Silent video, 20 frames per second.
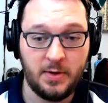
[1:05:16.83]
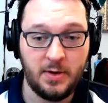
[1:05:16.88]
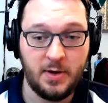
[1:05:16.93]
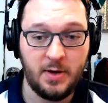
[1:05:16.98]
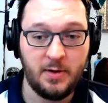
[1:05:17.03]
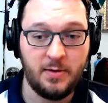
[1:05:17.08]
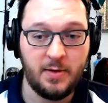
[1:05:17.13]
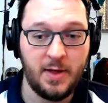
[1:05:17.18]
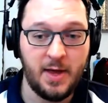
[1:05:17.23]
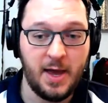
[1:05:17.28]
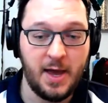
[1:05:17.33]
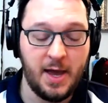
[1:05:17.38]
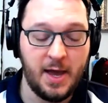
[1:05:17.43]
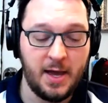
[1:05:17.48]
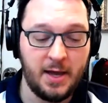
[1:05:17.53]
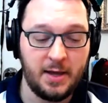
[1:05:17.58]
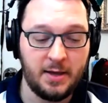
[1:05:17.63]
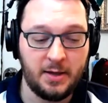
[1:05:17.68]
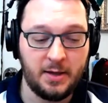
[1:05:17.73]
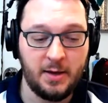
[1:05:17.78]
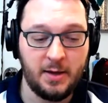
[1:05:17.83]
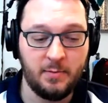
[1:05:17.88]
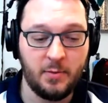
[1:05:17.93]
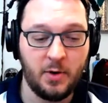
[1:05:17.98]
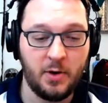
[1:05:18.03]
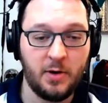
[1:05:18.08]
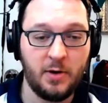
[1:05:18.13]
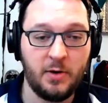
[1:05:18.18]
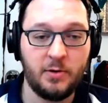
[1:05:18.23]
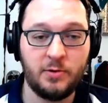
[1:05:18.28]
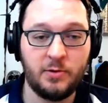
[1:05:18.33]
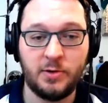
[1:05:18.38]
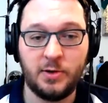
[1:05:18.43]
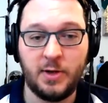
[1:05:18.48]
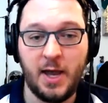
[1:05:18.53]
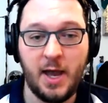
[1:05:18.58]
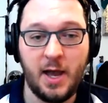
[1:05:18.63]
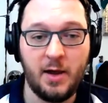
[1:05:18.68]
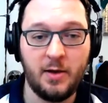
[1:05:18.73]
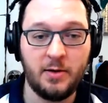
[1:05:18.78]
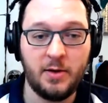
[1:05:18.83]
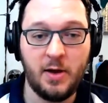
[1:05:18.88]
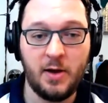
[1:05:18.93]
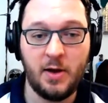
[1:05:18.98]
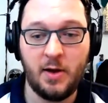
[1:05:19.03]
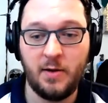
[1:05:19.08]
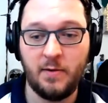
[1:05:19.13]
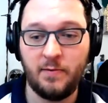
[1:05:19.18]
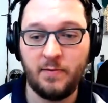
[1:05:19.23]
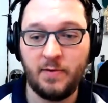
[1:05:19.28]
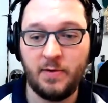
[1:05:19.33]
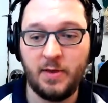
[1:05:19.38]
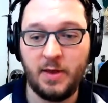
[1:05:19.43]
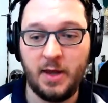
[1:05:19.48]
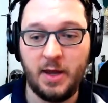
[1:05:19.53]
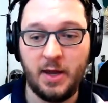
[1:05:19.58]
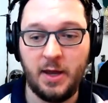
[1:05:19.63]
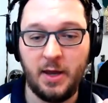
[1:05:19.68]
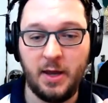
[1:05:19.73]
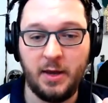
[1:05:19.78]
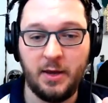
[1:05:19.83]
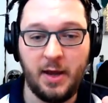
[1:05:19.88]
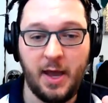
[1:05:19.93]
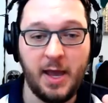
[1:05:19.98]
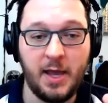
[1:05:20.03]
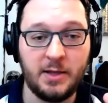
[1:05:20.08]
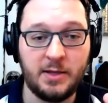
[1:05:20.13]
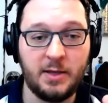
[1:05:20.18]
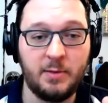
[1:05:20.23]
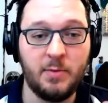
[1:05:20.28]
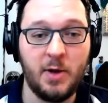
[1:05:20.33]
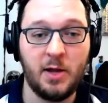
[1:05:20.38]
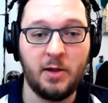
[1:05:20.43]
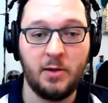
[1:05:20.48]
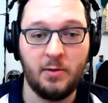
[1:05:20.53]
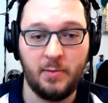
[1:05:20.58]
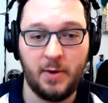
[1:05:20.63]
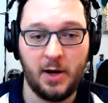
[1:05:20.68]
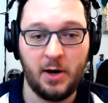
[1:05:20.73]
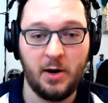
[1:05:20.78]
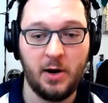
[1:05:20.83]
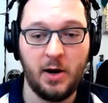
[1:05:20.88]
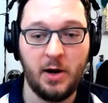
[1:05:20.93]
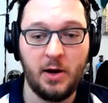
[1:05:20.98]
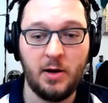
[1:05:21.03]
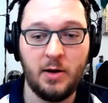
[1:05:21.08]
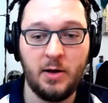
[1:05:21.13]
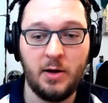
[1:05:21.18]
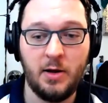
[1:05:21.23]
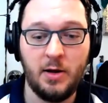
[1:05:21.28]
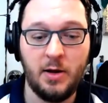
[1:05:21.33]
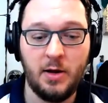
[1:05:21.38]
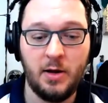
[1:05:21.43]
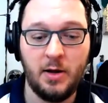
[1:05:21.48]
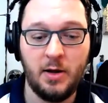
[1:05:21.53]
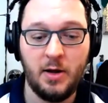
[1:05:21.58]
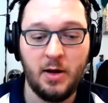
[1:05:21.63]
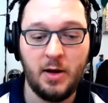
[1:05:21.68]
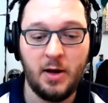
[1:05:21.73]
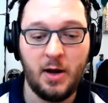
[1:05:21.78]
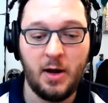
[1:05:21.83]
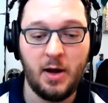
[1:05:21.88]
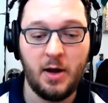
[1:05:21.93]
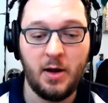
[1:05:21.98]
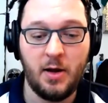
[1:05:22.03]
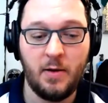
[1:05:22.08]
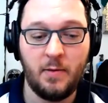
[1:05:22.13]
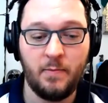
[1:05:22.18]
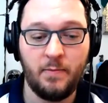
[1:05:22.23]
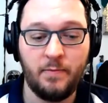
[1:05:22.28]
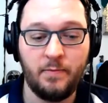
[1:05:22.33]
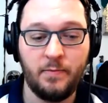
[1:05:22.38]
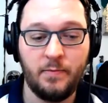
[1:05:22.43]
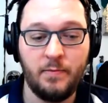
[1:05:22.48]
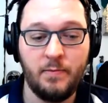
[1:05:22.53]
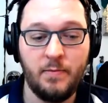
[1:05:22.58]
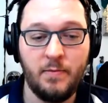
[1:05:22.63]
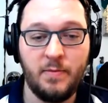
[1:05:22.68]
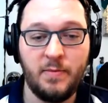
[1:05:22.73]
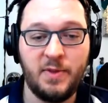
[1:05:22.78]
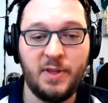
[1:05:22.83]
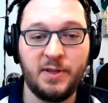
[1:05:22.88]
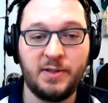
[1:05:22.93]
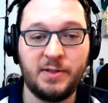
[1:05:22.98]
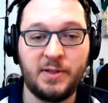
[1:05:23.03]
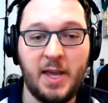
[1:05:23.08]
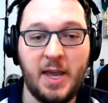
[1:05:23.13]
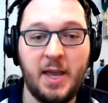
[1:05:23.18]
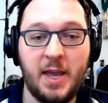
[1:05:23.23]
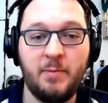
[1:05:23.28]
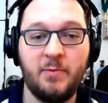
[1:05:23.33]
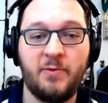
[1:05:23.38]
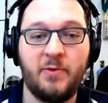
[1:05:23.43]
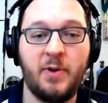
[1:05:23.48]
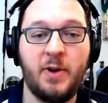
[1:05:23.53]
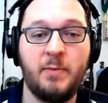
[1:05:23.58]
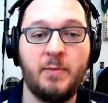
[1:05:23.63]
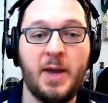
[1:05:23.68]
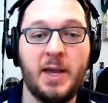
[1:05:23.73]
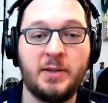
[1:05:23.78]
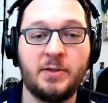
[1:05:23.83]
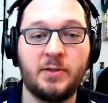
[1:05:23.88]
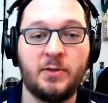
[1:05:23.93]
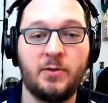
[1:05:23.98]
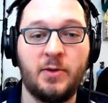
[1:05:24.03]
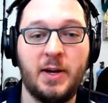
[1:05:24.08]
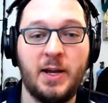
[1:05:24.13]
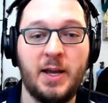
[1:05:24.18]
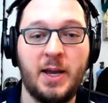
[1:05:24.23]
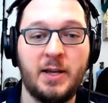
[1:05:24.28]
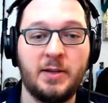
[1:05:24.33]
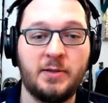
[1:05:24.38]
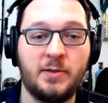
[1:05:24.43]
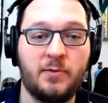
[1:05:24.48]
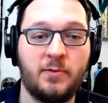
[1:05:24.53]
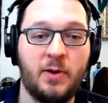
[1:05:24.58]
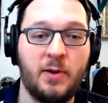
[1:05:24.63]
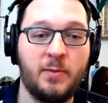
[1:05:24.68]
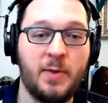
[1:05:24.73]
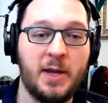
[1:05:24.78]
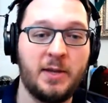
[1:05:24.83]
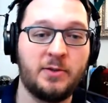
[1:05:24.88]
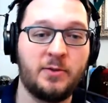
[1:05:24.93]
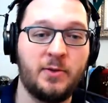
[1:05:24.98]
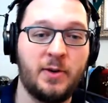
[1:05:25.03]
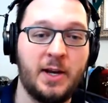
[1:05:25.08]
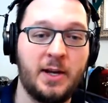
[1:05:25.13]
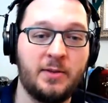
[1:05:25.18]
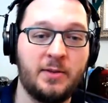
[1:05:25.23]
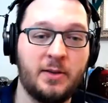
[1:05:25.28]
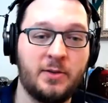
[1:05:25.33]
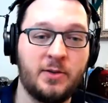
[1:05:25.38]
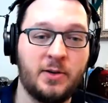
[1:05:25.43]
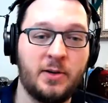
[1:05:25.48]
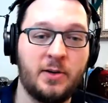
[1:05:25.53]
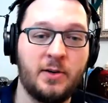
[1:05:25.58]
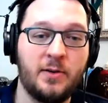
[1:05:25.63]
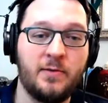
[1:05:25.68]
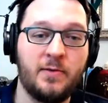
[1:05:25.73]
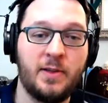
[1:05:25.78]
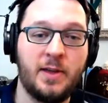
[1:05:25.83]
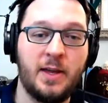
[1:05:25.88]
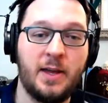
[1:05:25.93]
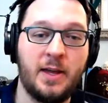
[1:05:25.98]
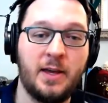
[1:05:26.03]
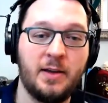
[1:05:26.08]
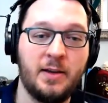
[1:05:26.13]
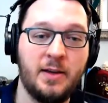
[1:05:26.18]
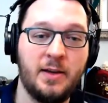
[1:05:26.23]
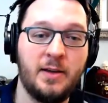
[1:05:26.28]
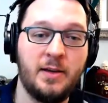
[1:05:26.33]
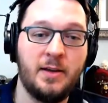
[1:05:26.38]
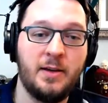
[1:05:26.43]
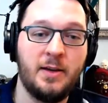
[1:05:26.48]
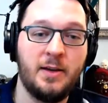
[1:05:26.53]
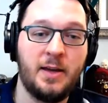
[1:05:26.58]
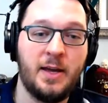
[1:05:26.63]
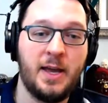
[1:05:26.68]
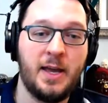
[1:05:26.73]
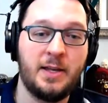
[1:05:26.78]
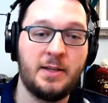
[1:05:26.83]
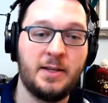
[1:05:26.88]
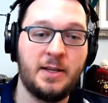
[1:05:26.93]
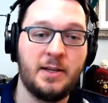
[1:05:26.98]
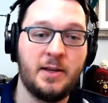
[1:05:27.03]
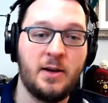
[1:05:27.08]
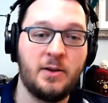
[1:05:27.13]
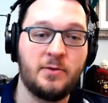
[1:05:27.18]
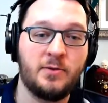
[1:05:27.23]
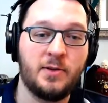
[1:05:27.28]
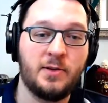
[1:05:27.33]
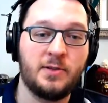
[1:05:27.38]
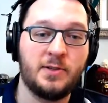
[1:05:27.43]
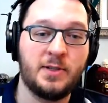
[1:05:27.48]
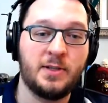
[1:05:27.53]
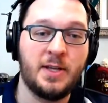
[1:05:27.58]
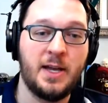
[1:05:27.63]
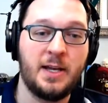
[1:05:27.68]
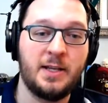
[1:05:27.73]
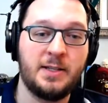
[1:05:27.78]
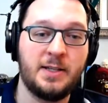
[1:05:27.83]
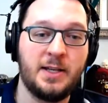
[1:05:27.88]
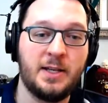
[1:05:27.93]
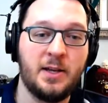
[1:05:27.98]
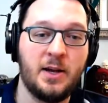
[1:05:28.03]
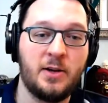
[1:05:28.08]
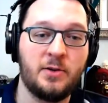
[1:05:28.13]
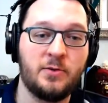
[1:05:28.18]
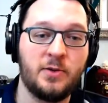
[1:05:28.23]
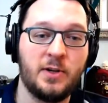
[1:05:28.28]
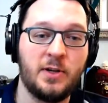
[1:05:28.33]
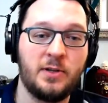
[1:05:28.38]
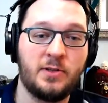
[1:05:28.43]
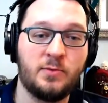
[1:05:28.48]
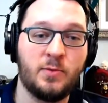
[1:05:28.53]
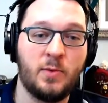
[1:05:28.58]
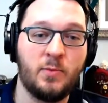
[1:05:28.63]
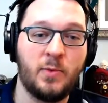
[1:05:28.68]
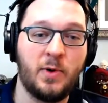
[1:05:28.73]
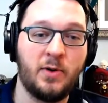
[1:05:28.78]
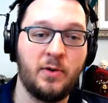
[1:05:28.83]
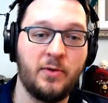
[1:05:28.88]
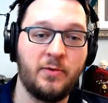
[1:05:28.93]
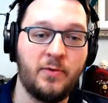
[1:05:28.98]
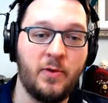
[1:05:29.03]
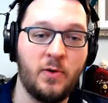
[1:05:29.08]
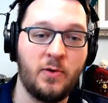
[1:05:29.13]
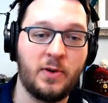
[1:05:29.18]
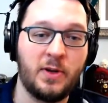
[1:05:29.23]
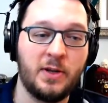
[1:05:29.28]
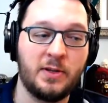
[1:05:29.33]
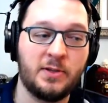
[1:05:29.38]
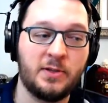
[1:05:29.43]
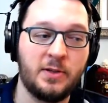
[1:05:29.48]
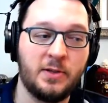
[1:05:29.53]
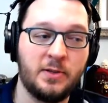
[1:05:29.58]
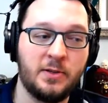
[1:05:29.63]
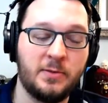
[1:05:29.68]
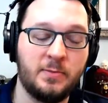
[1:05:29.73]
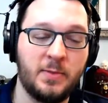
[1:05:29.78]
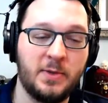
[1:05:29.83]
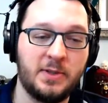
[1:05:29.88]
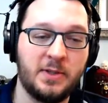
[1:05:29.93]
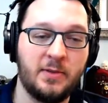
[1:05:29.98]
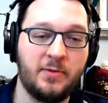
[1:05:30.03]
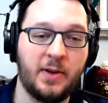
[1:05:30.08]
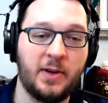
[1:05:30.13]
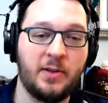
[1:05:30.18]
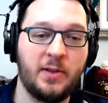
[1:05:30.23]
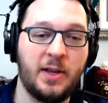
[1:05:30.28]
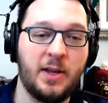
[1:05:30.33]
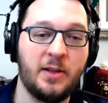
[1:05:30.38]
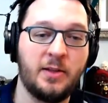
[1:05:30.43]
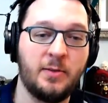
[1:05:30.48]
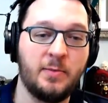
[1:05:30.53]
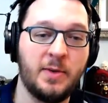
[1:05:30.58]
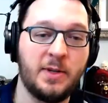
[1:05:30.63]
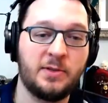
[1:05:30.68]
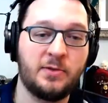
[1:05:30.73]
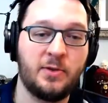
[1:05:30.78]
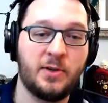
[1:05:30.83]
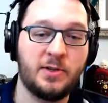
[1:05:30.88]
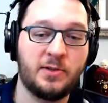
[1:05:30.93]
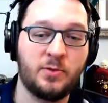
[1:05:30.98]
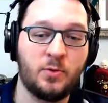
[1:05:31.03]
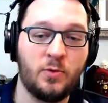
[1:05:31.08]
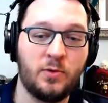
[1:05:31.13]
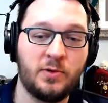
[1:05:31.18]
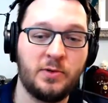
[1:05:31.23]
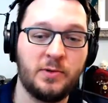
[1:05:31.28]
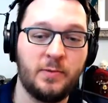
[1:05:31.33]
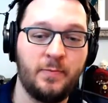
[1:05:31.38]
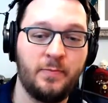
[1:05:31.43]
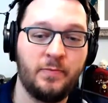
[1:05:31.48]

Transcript: that emerged out of the antebellum era, the same Freemasonry as the Freemasonry at the turn of the 1800s and 1900s, when we were focused specifically on the mystery schools?